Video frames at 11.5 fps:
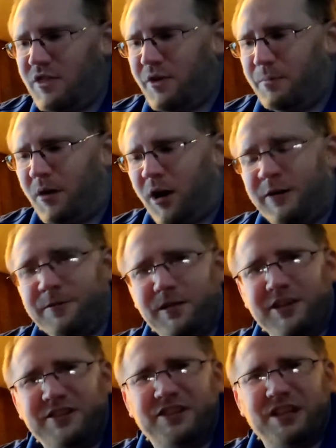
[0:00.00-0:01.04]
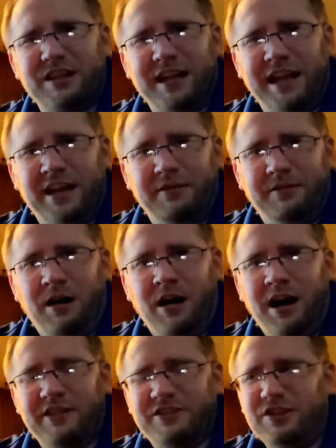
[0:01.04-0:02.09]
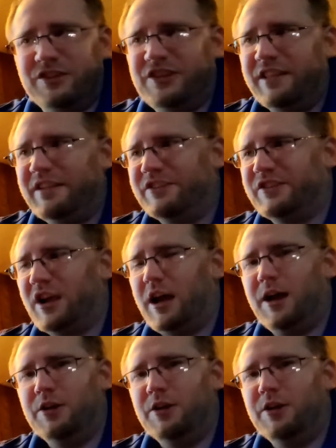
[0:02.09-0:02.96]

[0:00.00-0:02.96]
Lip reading: the Marvelous Land of Oz, and you see this